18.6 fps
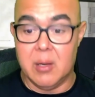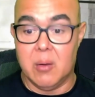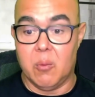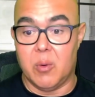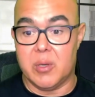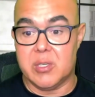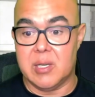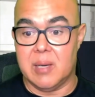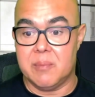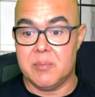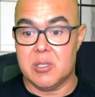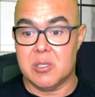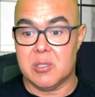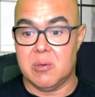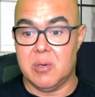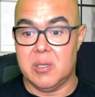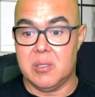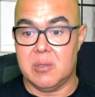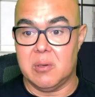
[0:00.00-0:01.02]
which I'm just
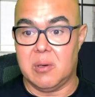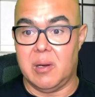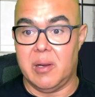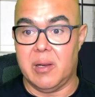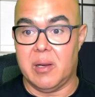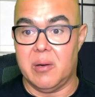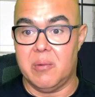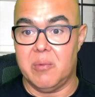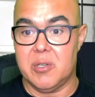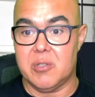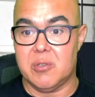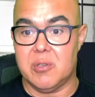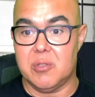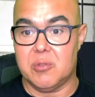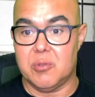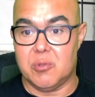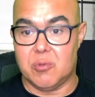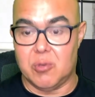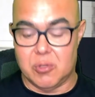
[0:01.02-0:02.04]
going to click on Return
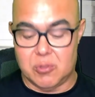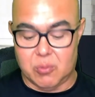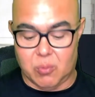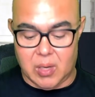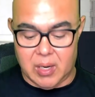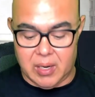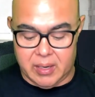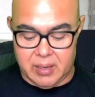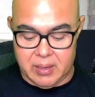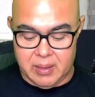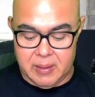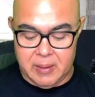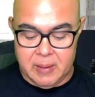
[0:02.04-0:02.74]
to Trust Wallet.